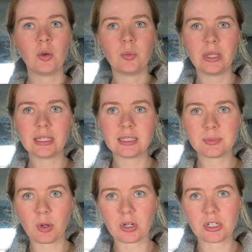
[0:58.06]
We get this
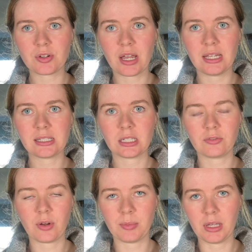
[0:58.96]
porridge rice
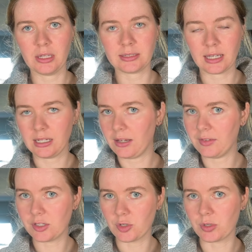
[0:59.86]
from a
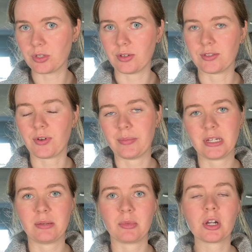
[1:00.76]
Scandinavian store, so it's from
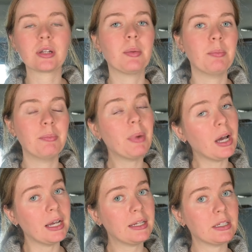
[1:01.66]
Denmark,
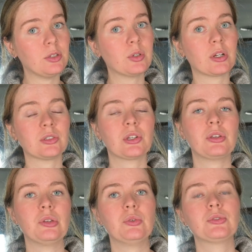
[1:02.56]
but you can also
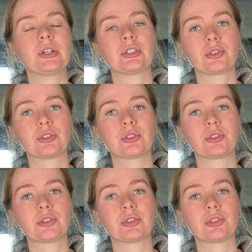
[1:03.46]
use a